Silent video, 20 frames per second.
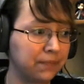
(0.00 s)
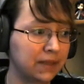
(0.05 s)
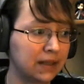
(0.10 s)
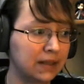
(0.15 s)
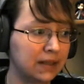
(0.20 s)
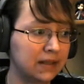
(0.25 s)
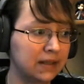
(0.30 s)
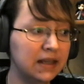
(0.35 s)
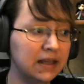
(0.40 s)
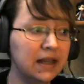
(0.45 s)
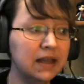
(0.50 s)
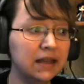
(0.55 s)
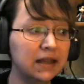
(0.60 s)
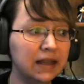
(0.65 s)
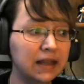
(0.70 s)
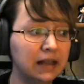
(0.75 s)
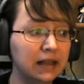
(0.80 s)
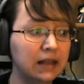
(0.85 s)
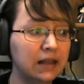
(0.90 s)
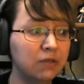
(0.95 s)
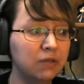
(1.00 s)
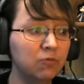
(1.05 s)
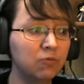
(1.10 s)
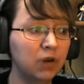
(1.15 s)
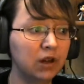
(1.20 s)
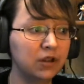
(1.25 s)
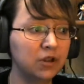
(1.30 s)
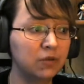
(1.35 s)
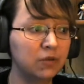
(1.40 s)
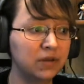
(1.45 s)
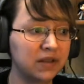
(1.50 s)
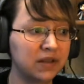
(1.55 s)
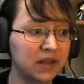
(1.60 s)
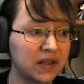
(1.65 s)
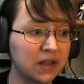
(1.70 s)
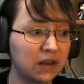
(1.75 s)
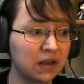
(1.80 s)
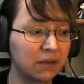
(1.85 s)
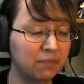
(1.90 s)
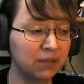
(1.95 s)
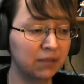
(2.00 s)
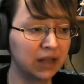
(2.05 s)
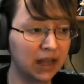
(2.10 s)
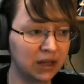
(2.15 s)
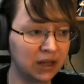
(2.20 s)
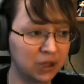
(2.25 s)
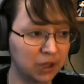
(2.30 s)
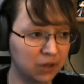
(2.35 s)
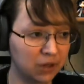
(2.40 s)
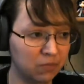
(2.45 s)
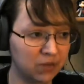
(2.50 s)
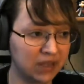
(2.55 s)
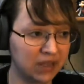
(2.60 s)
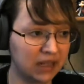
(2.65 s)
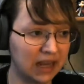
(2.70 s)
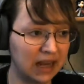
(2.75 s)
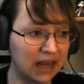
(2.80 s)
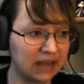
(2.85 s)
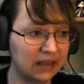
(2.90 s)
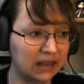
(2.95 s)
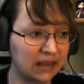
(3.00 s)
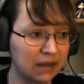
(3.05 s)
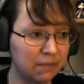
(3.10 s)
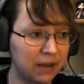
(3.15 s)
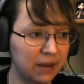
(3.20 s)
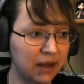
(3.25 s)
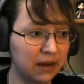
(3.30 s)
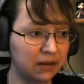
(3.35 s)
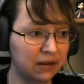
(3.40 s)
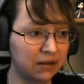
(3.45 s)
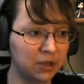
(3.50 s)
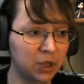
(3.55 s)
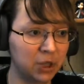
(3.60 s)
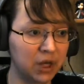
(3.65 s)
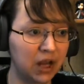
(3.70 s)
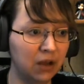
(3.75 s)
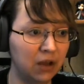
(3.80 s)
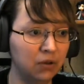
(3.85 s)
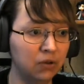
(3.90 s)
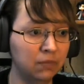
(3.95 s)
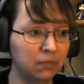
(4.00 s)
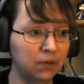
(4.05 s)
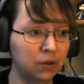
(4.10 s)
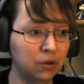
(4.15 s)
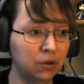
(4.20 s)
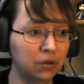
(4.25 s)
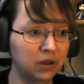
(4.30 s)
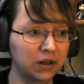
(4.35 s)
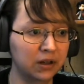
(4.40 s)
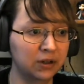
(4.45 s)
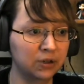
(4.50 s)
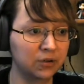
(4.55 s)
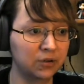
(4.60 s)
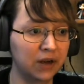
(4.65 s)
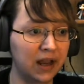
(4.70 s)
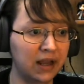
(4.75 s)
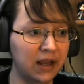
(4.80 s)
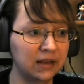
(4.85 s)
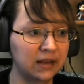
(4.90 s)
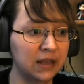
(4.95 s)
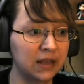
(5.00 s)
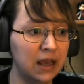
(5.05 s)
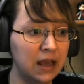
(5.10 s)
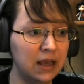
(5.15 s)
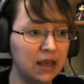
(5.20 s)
Seeing that Lin Wan Yue's complexion was ghastly pale as she held the bowl in a trance,